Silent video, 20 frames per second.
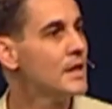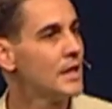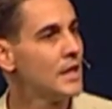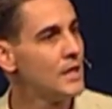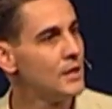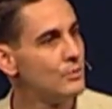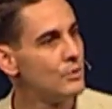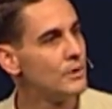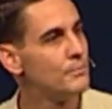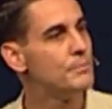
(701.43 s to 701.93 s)

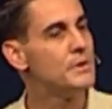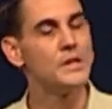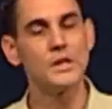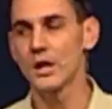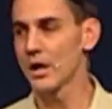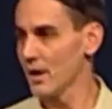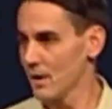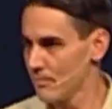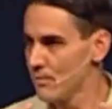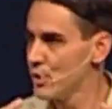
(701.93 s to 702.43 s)
he would
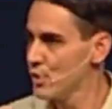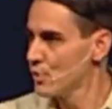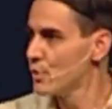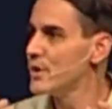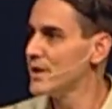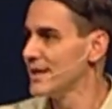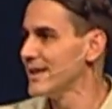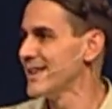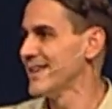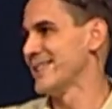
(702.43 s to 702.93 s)
become who
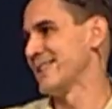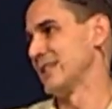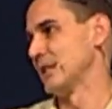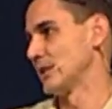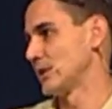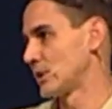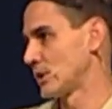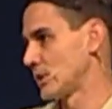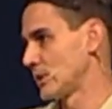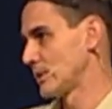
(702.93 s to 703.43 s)
he
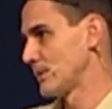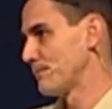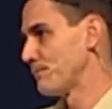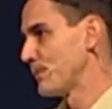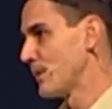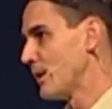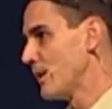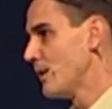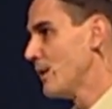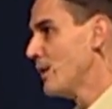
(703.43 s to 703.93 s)
is
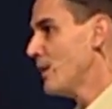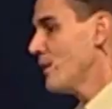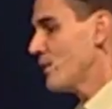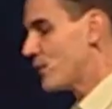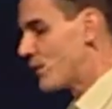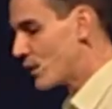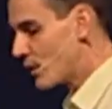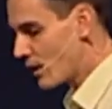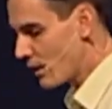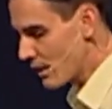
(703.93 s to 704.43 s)

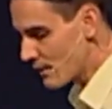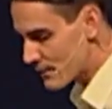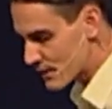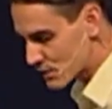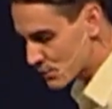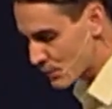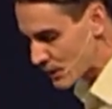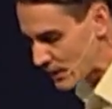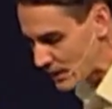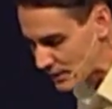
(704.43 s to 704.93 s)
for all of
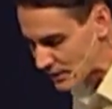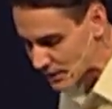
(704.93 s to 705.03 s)
us, we need